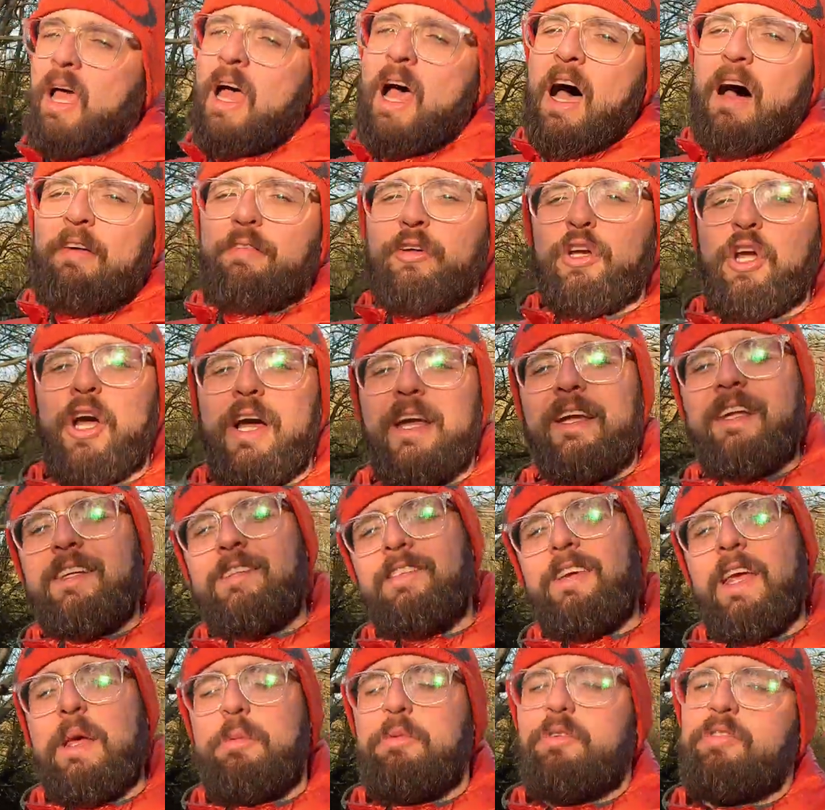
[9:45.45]
Have you got any
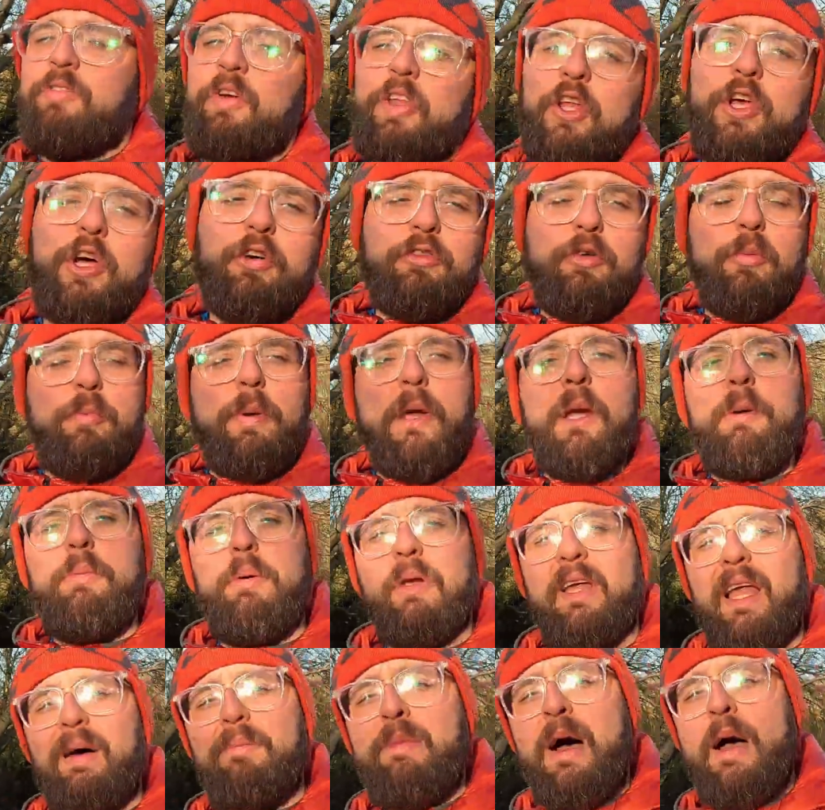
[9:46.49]
tips for the other people
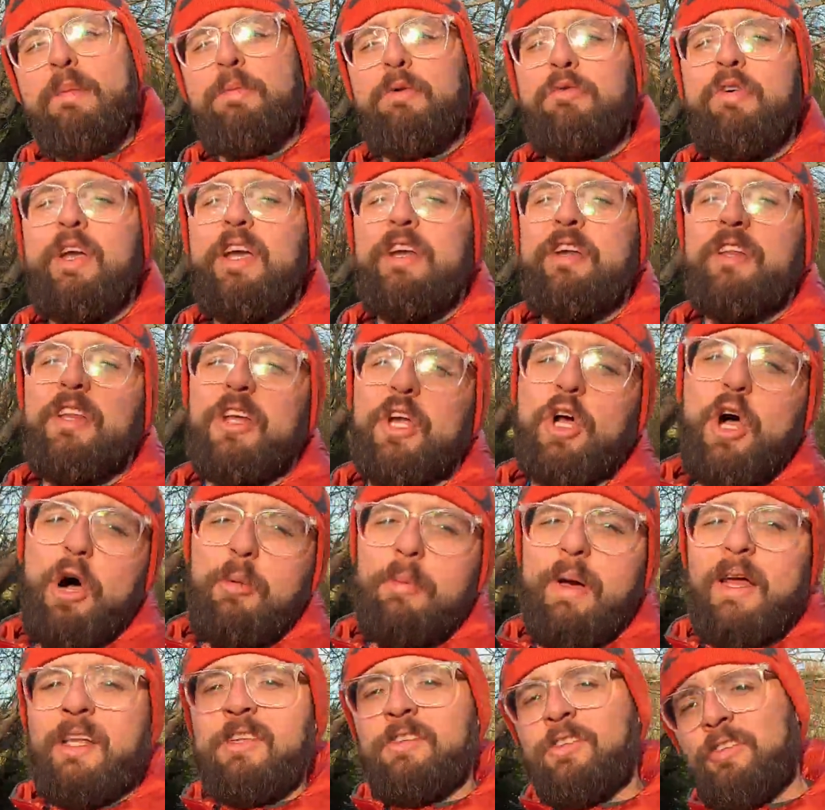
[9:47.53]
that might be reading the
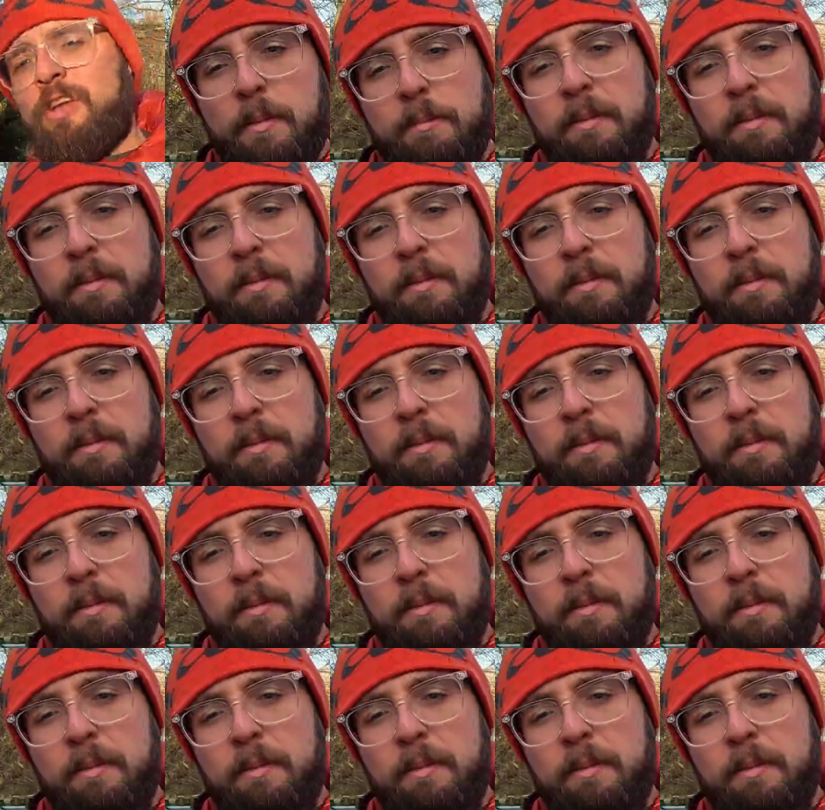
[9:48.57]
comments?